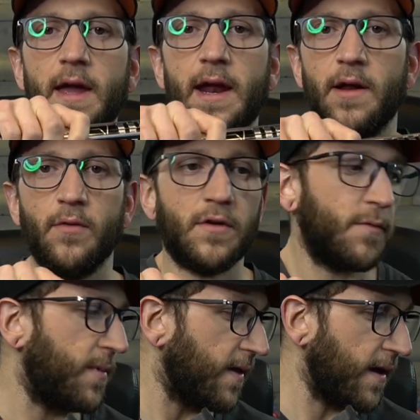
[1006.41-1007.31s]
And it would
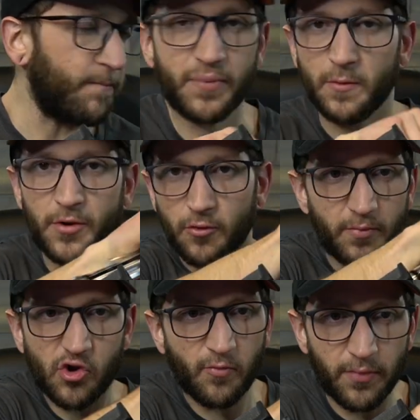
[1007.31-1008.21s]
just be like pew pew
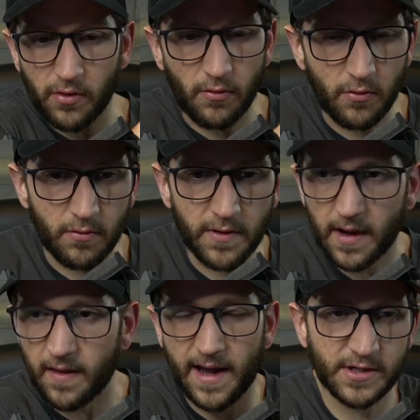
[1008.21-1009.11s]
pew pew
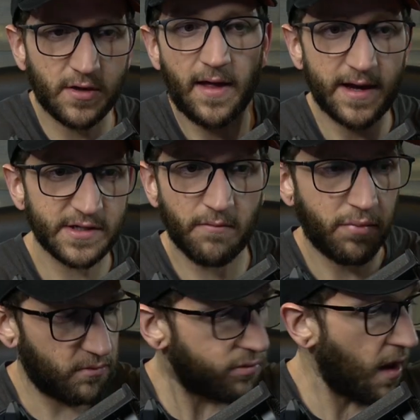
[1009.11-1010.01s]
and clash clash and
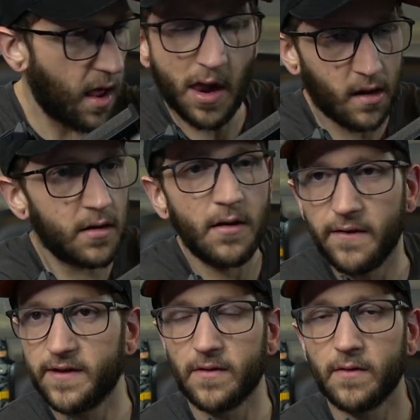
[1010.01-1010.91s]
blah,
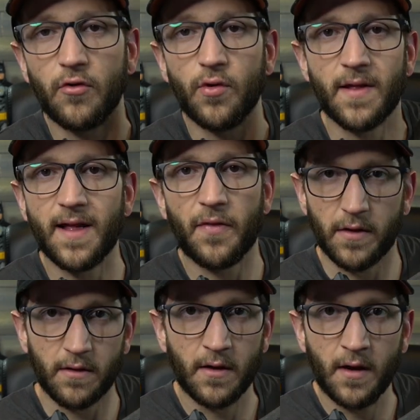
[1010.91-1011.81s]
blah just doing
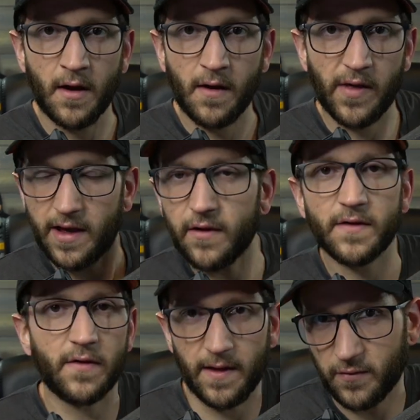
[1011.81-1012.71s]
nothing. Like here's
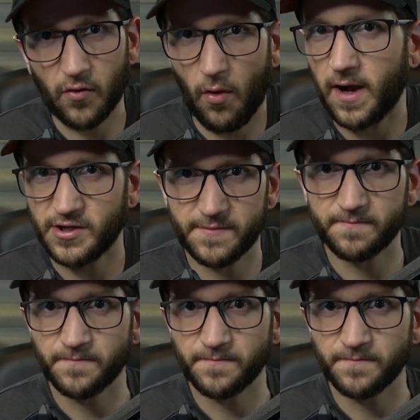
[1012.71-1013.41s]
the clip, just watch it.